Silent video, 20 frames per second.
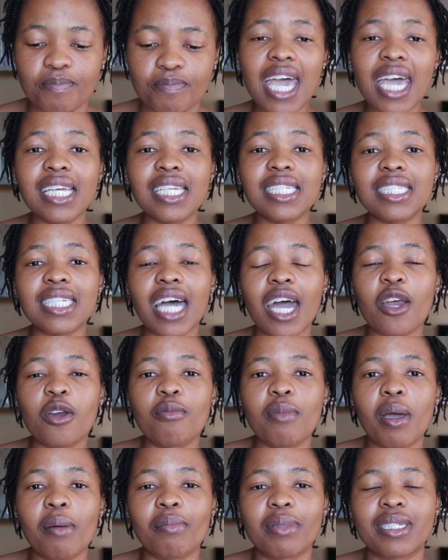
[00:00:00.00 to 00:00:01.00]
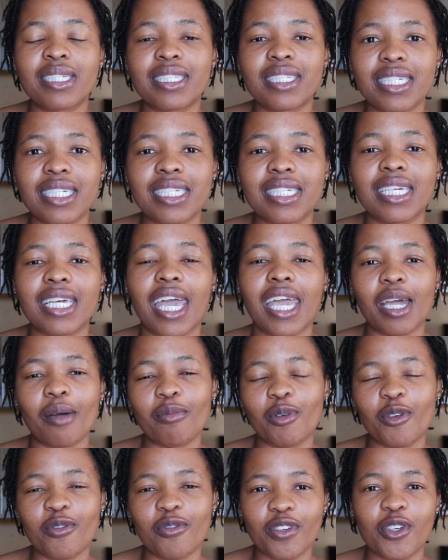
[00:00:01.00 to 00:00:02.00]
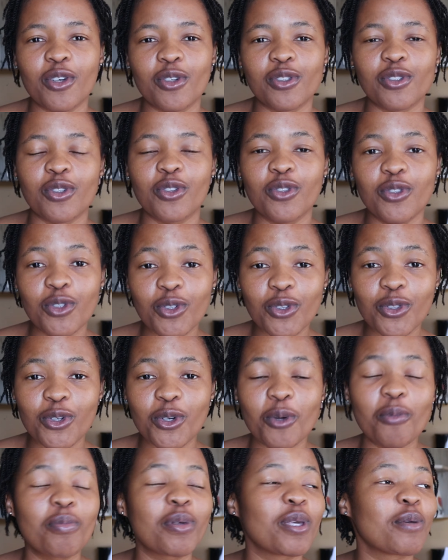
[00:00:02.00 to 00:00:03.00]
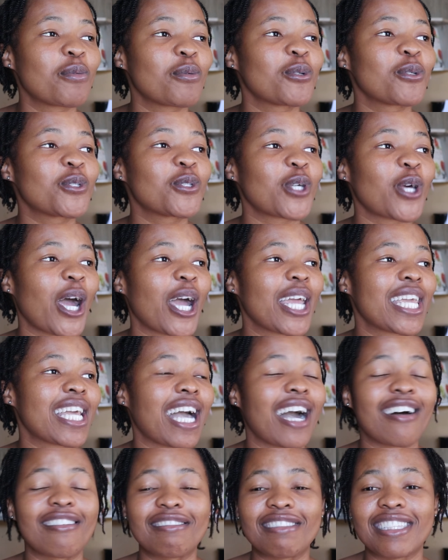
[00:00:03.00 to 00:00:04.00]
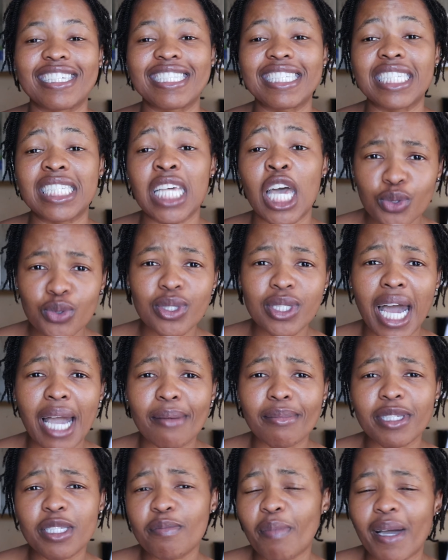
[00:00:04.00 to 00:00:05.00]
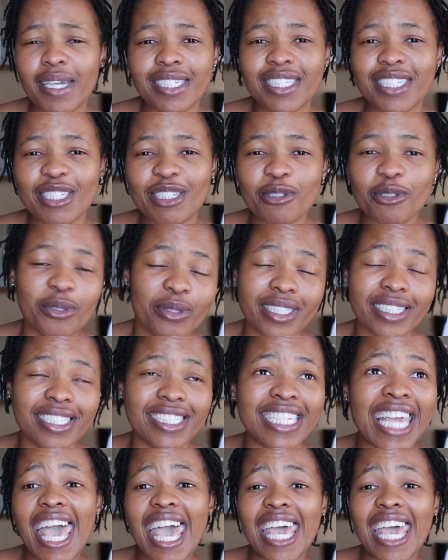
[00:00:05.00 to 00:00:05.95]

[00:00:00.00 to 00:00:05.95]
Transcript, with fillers: and I remember seeing a couple of videos on YouTube, people trying out these two times spicy noodles,